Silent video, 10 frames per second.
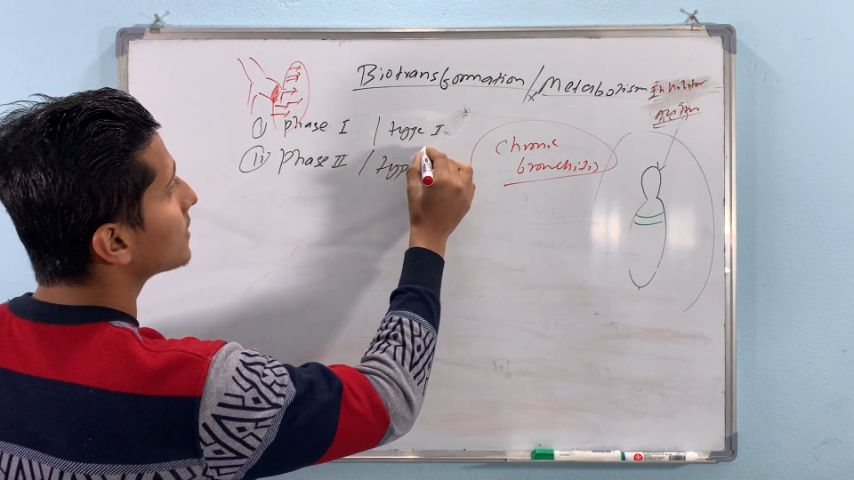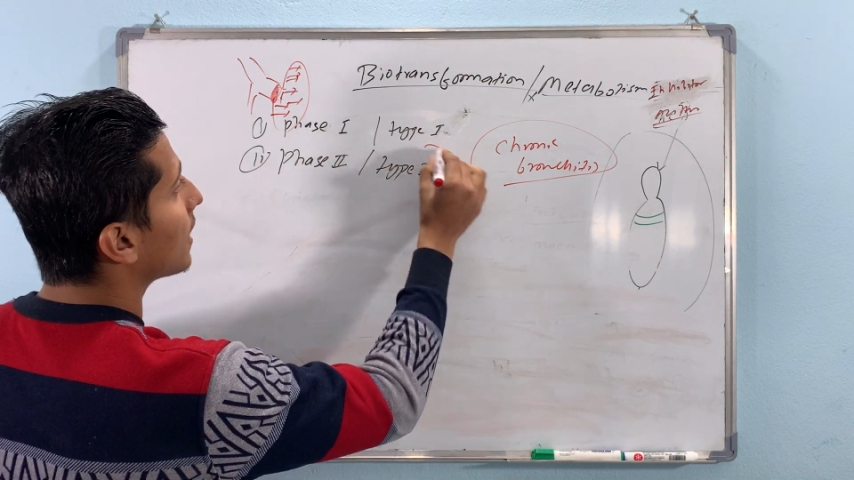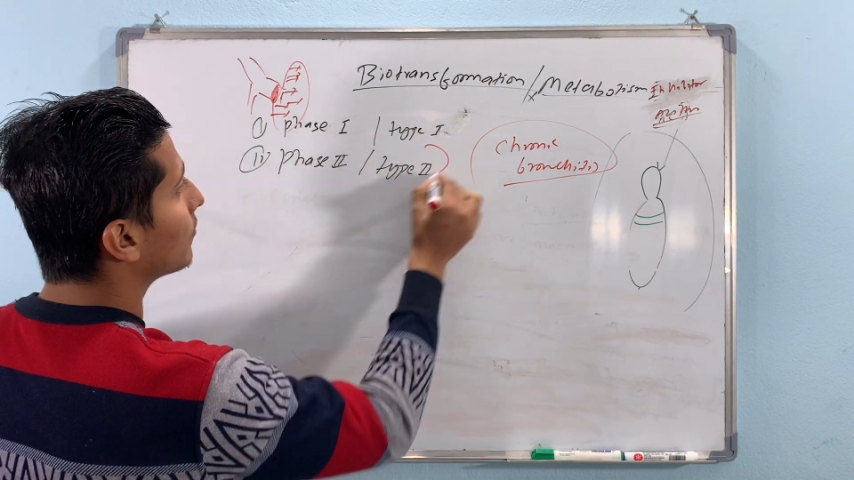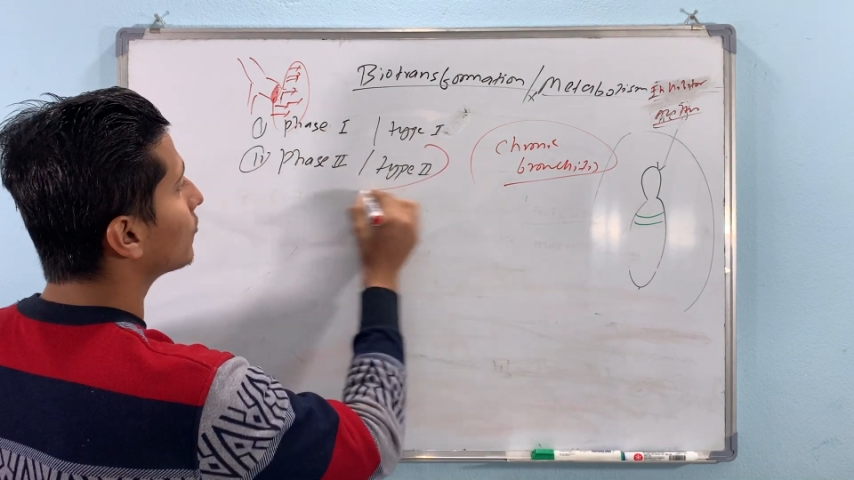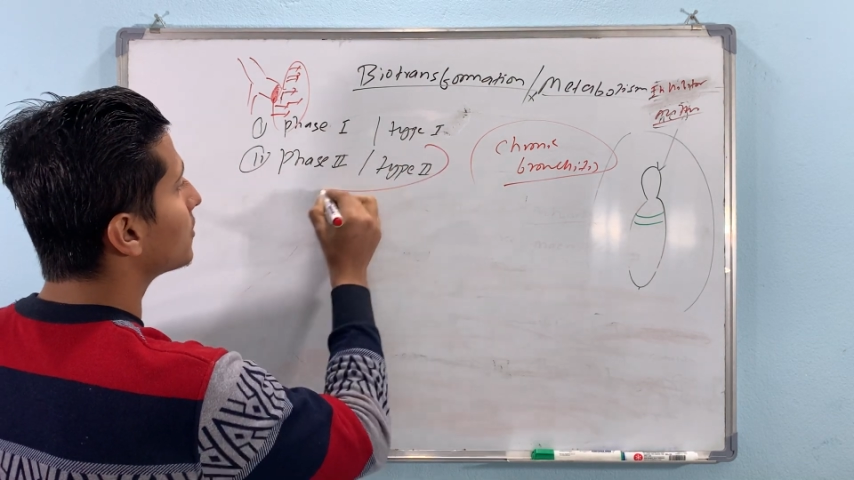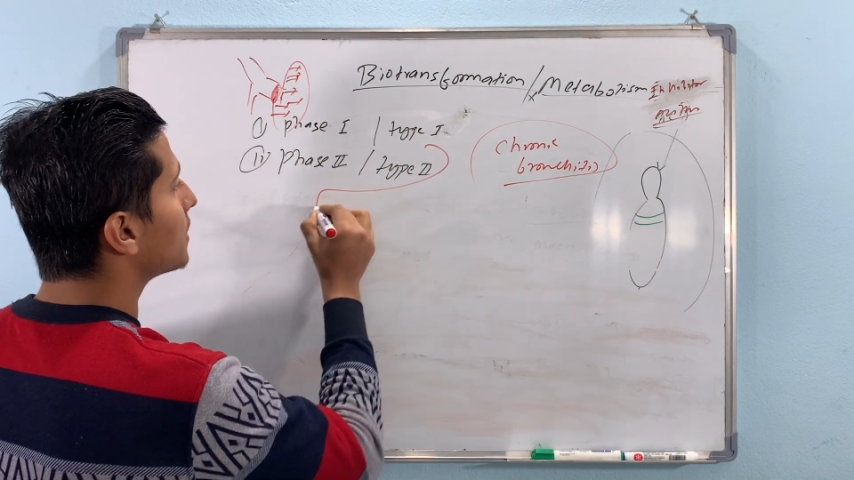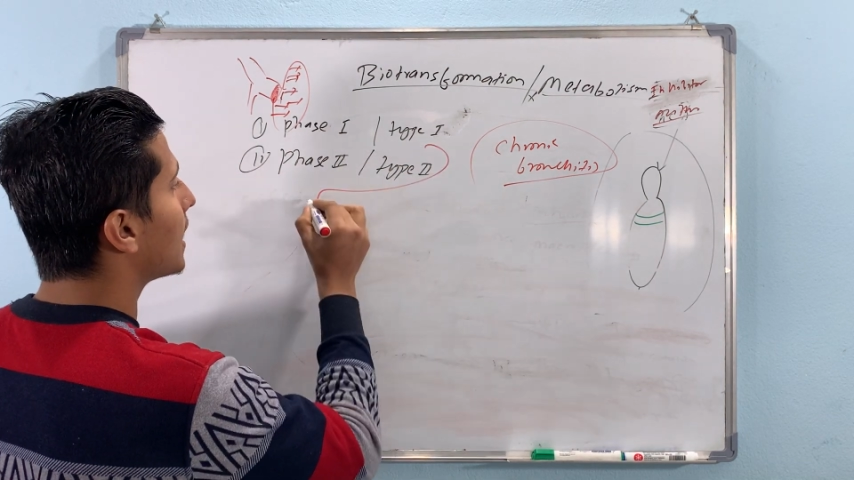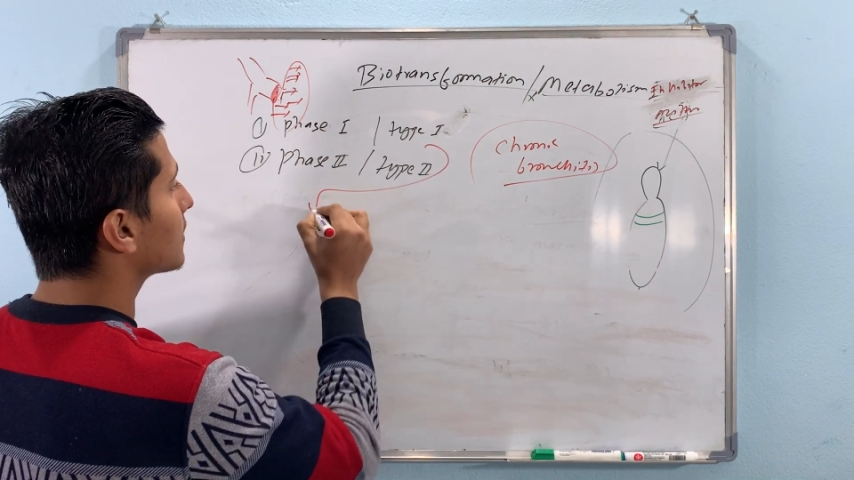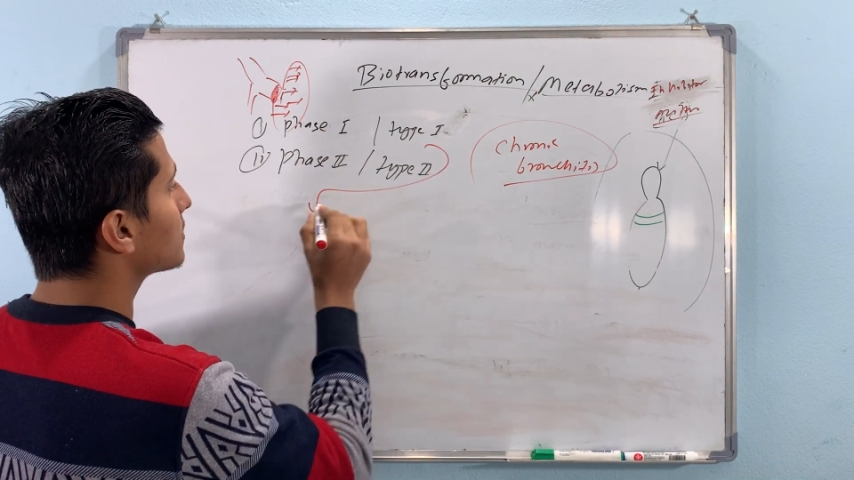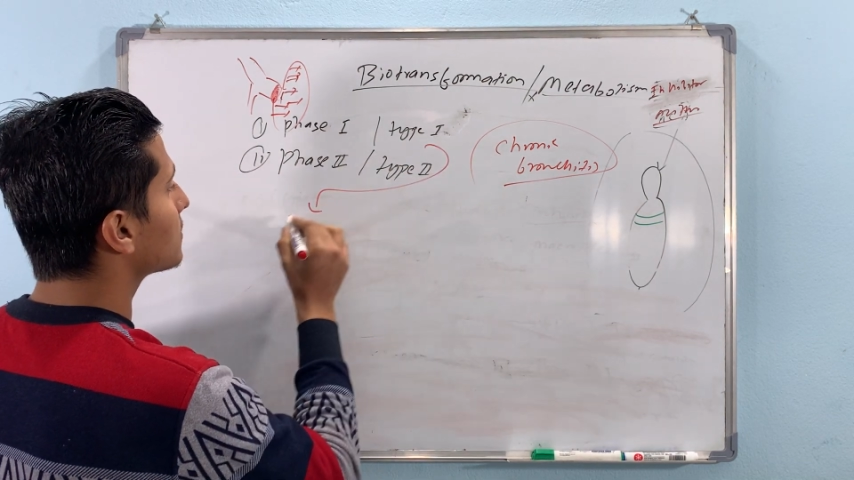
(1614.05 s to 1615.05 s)
type 1
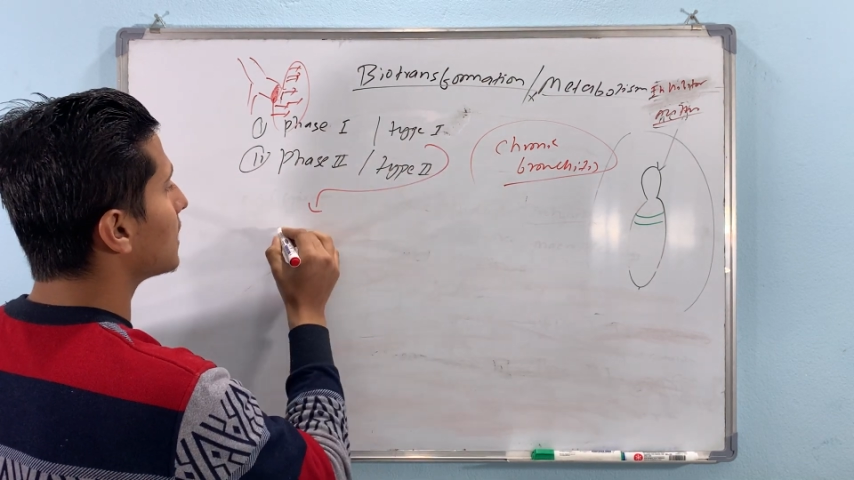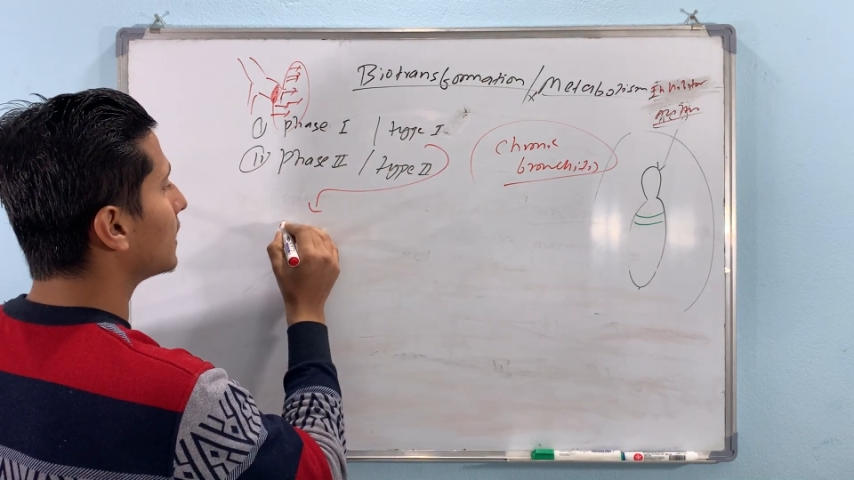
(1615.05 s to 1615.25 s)
reactions that